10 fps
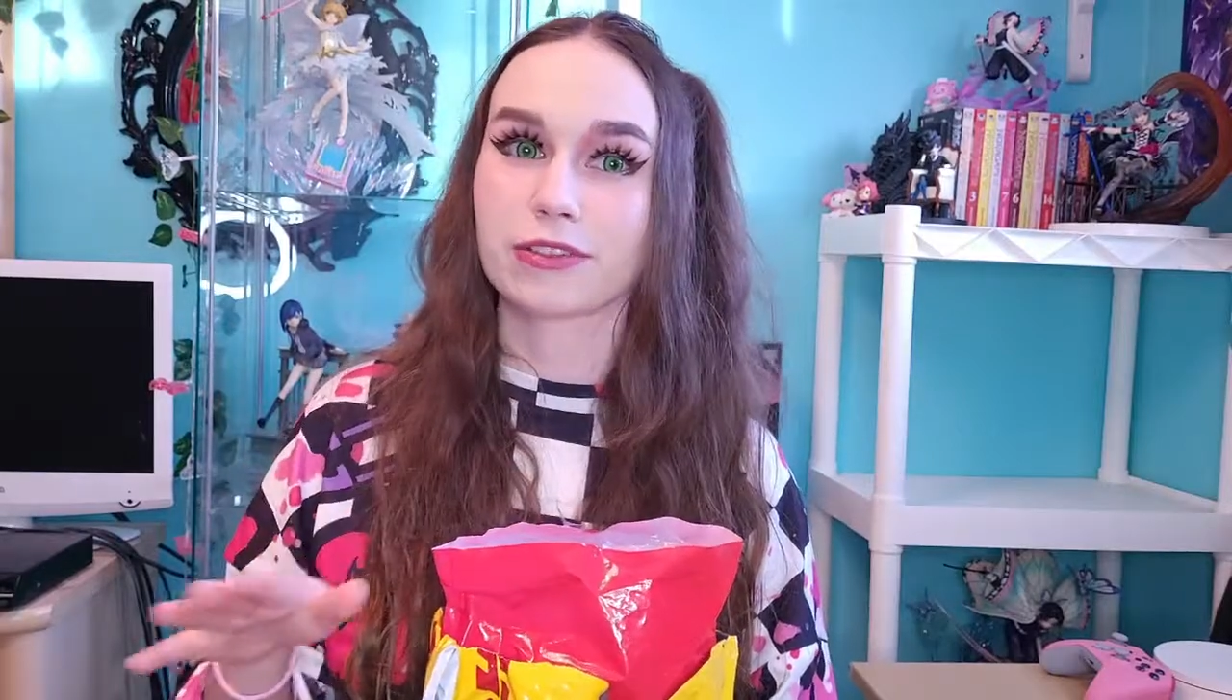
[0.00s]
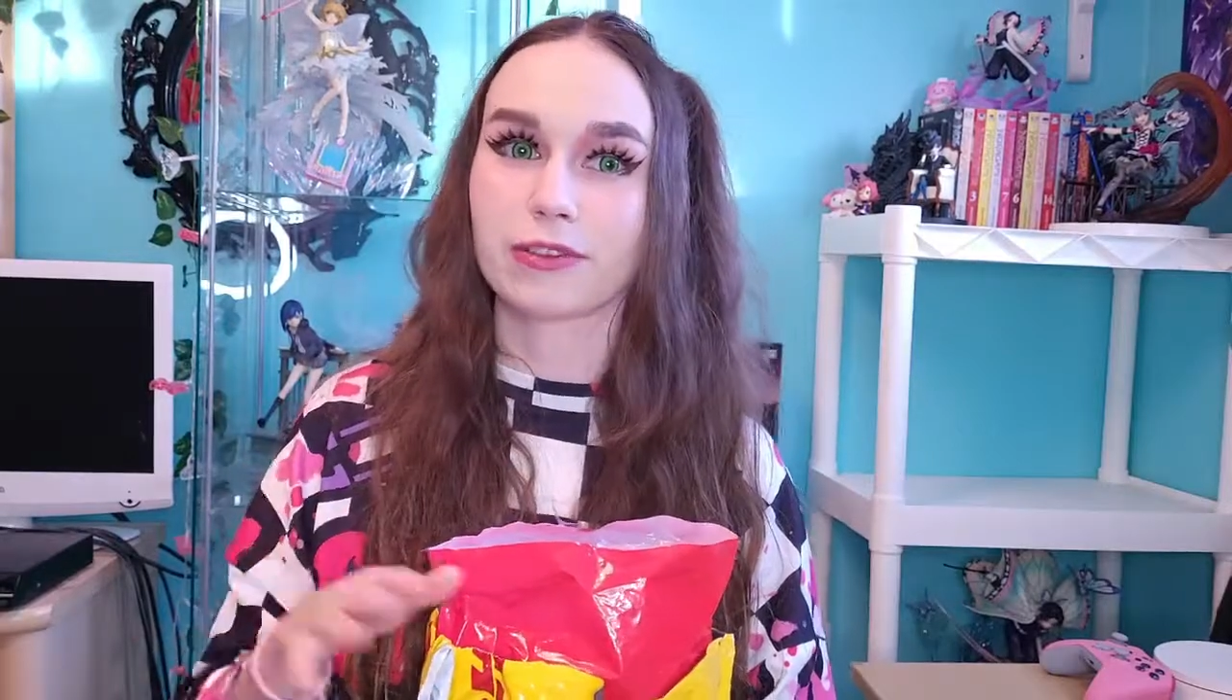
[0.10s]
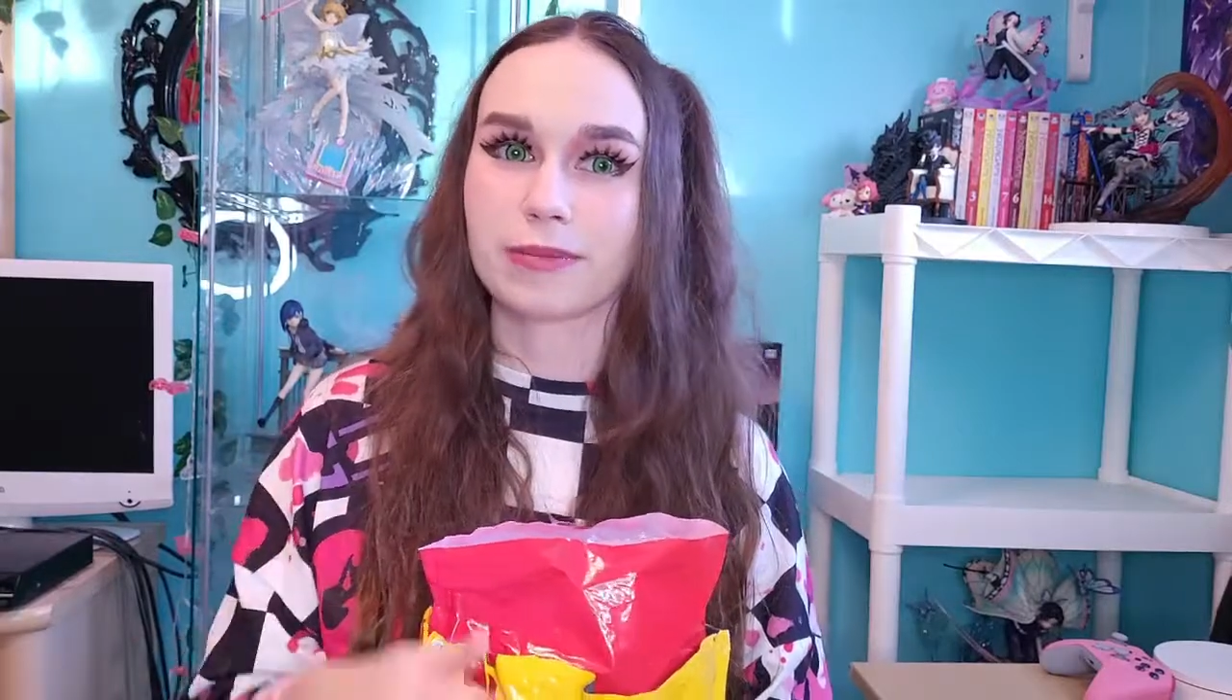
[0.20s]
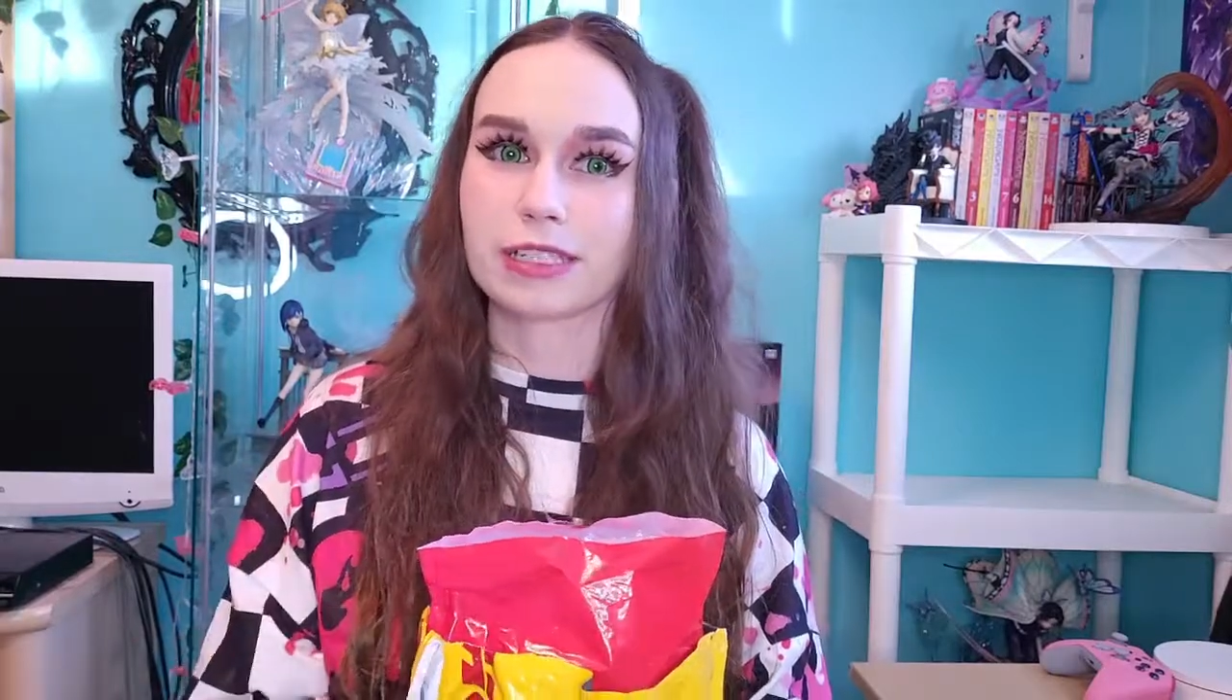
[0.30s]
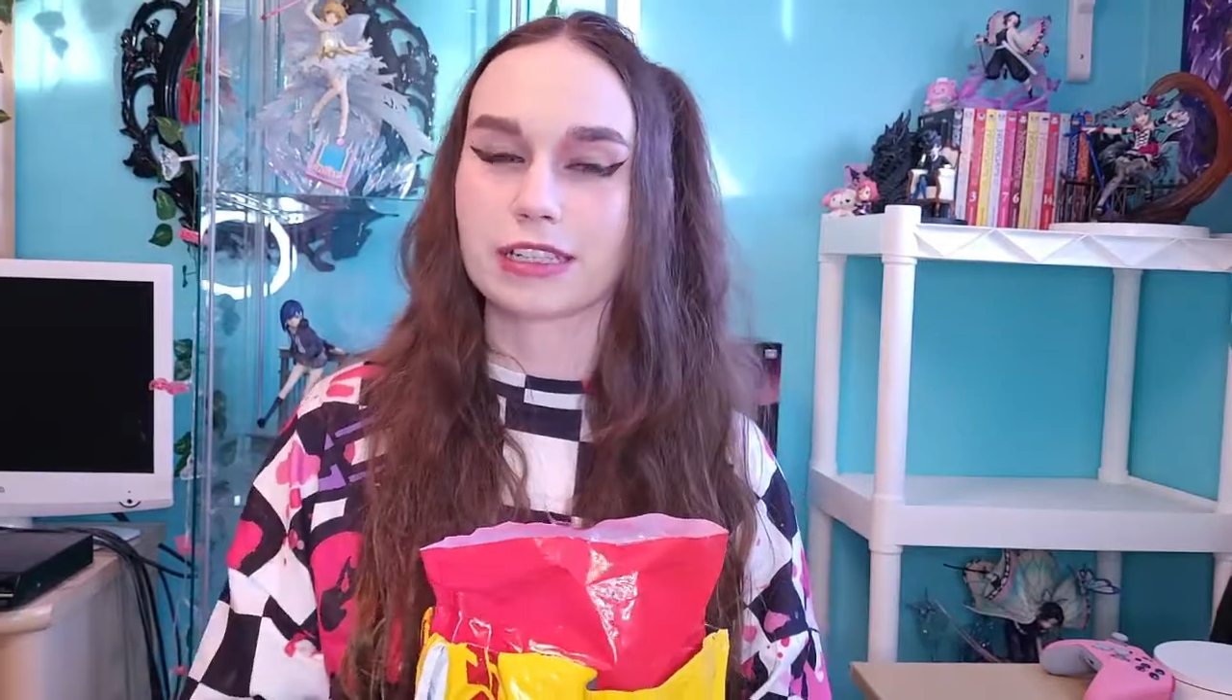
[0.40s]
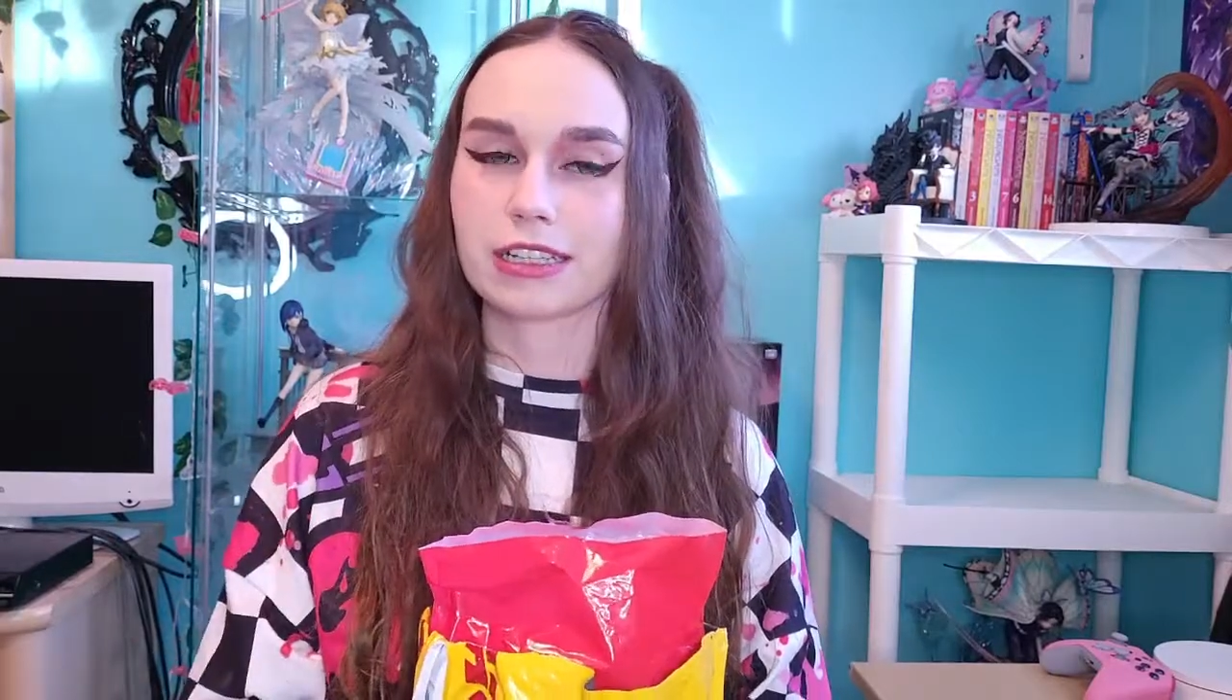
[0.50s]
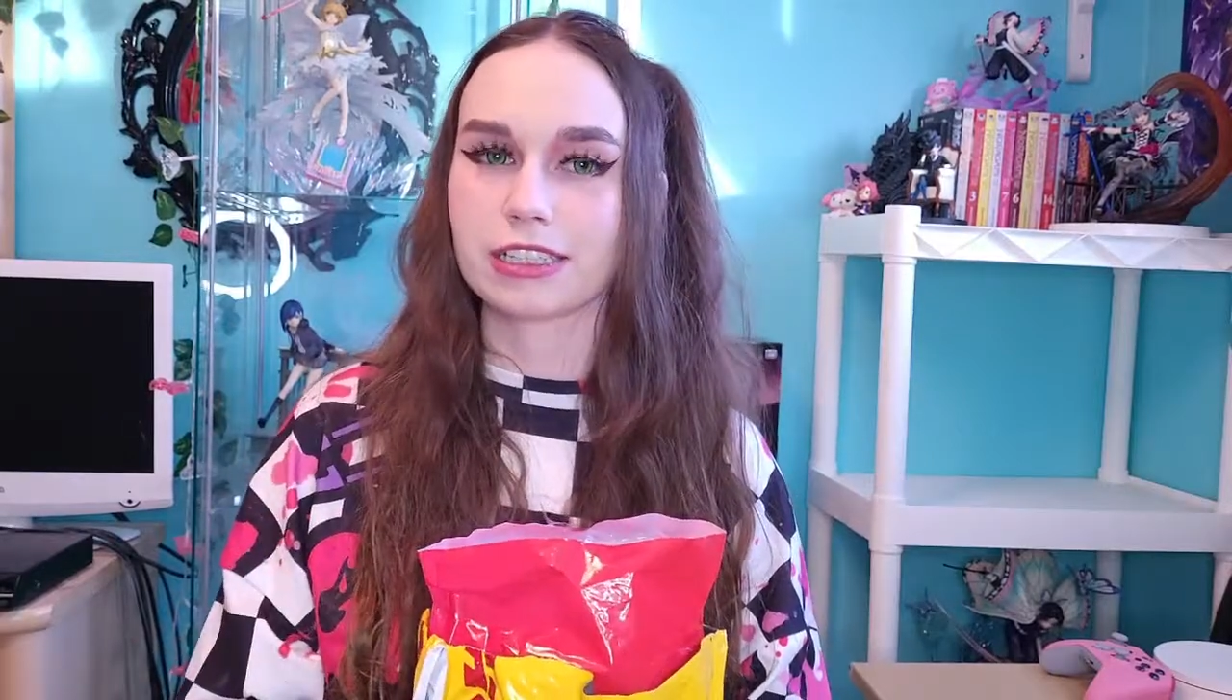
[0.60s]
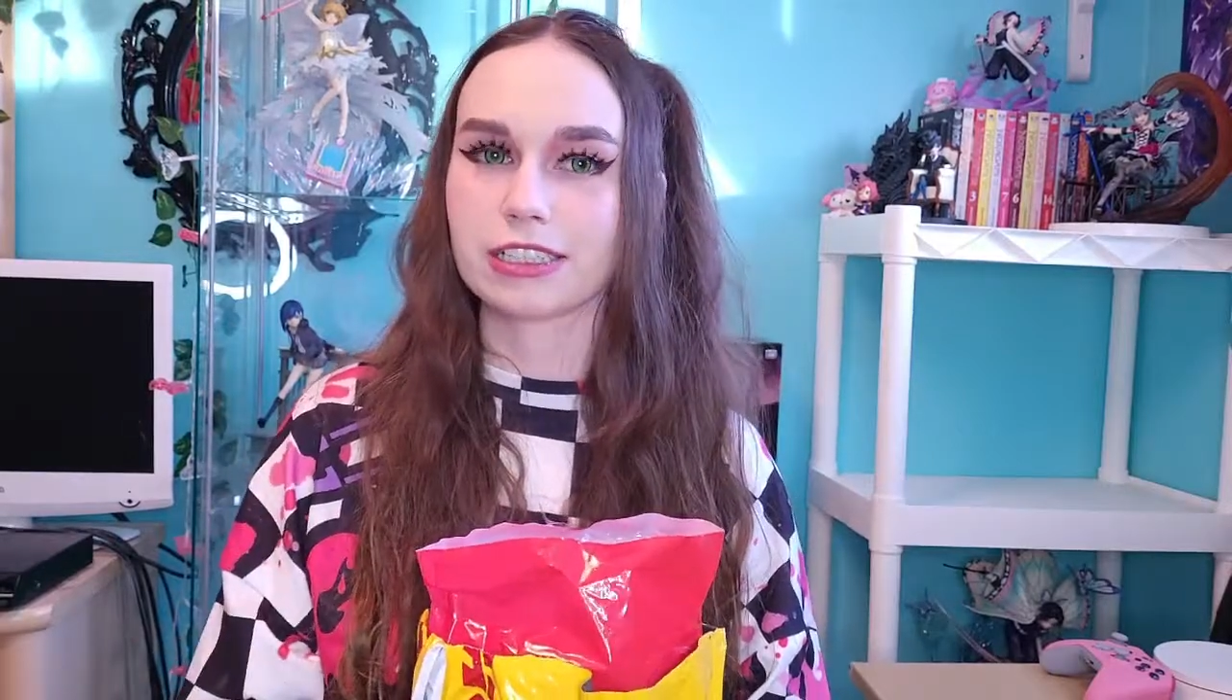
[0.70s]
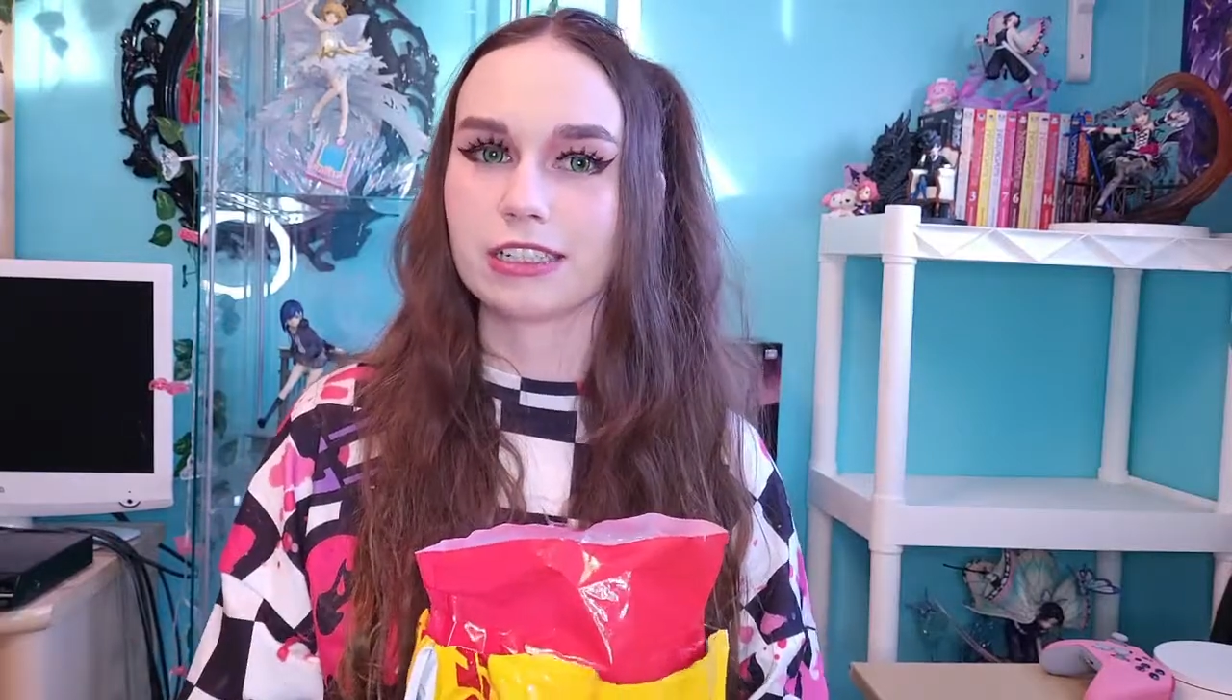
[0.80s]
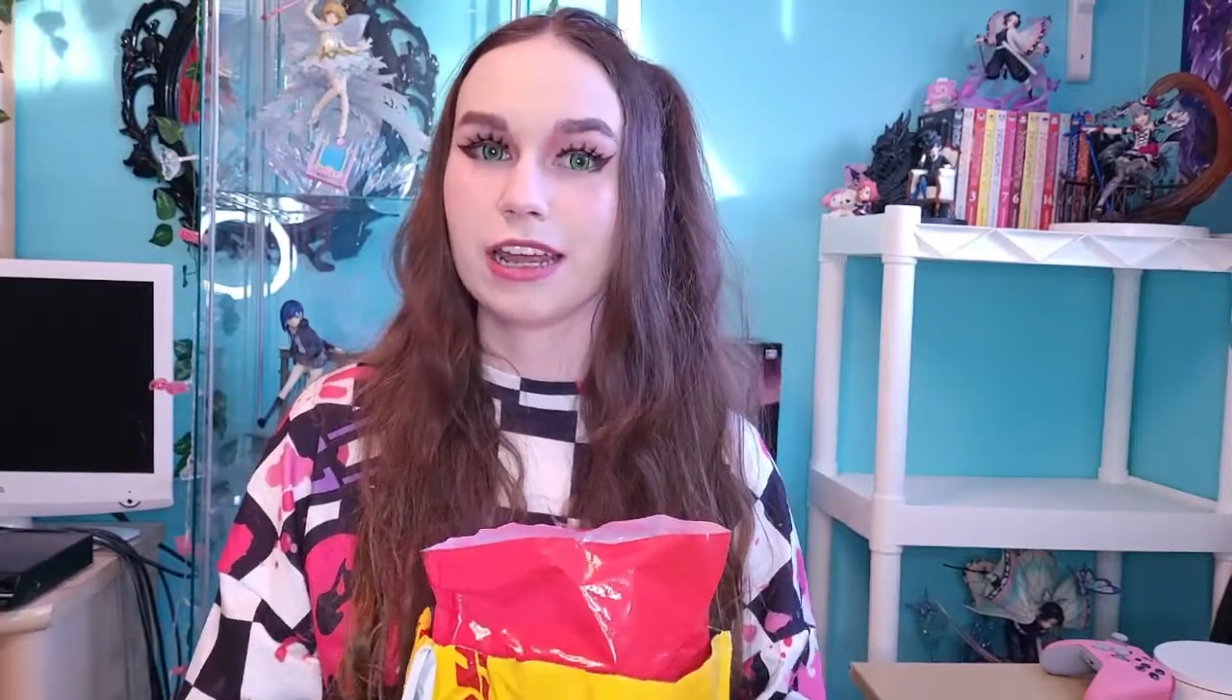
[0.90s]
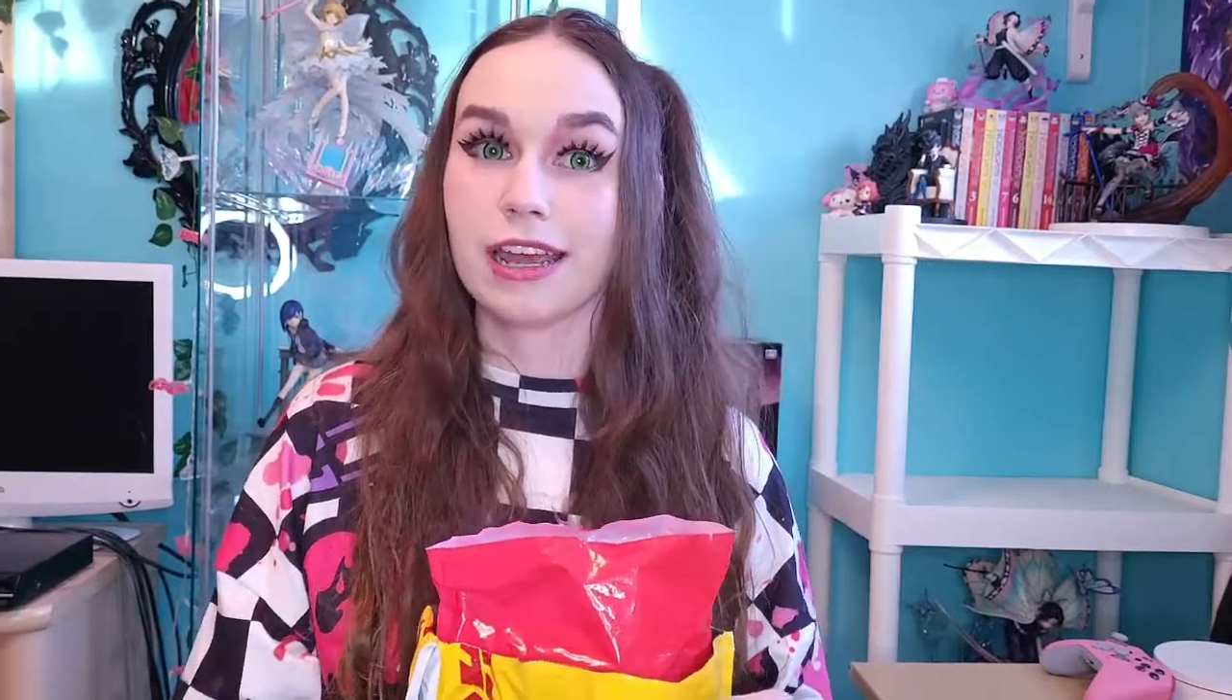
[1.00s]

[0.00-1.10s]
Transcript: from this collection.